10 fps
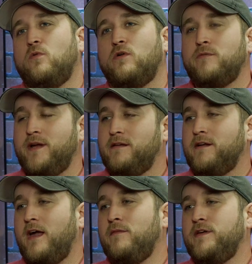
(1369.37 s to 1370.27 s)
wanted to be in the
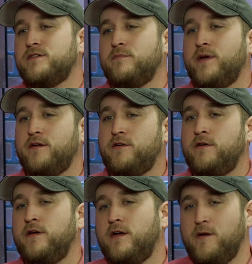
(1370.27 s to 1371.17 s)
game. He's a
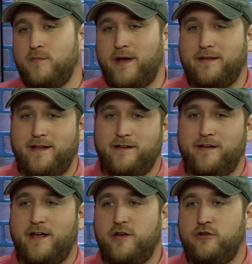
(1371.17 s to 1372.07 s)
competitor. Yeah. But at the end of the
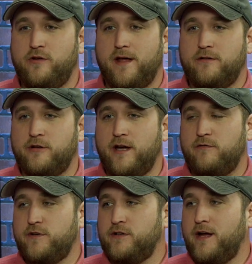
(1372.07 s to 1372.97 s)
day, you do got to look
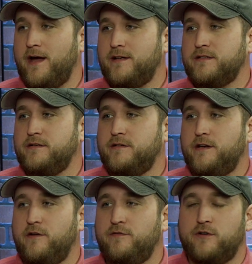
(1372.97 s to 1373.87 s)
out for your guys. And,
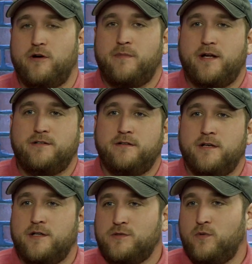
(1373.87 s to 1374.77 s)
if you're up by
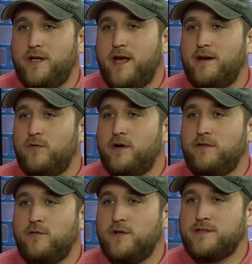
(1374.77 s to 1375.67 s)
28 or
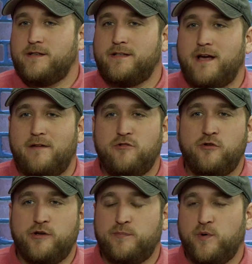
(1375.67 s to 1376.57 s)
whatever it was at the time, you
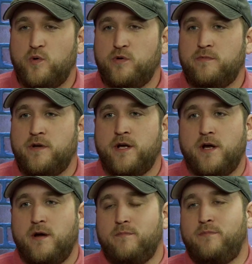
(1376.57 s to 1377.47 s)
could have pulled them.
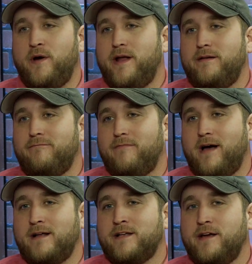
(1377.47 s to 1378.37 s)
But
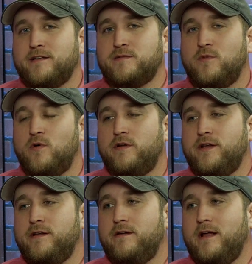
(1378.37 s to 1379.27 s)
I think it's more of
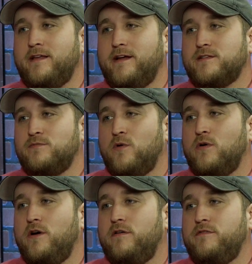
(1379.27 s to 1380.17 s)

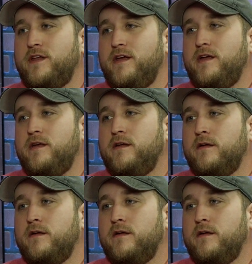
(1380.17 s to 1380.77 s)
the